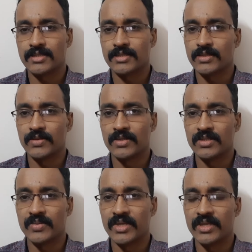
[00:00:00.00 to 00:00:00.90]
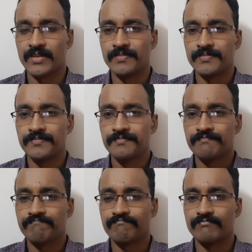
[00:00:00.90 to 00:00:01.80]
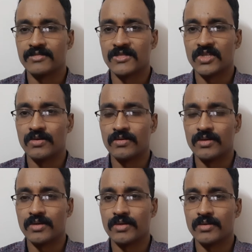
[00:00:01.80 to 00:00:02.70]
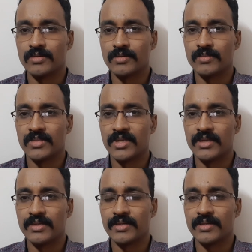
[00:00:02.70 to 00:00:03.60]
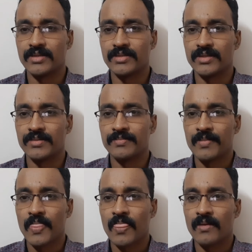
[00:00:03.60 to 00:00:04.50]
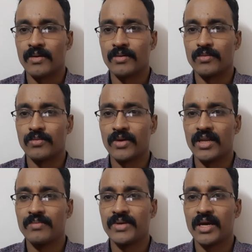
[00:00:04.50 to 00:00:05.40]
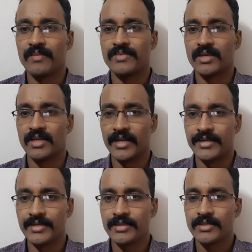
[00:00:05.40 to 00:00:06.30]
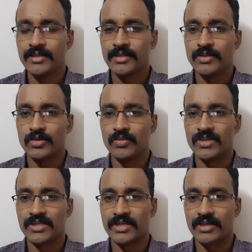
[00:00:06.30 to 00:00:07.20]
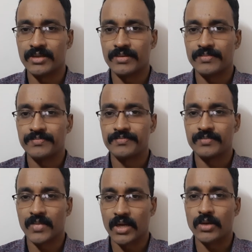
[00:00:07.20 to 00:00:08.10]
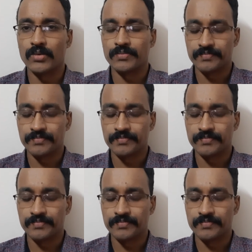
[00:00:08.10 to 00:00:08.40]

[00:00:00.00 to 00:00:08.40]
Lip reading: she was a very as a well behaved lady to Mr. Marlowe.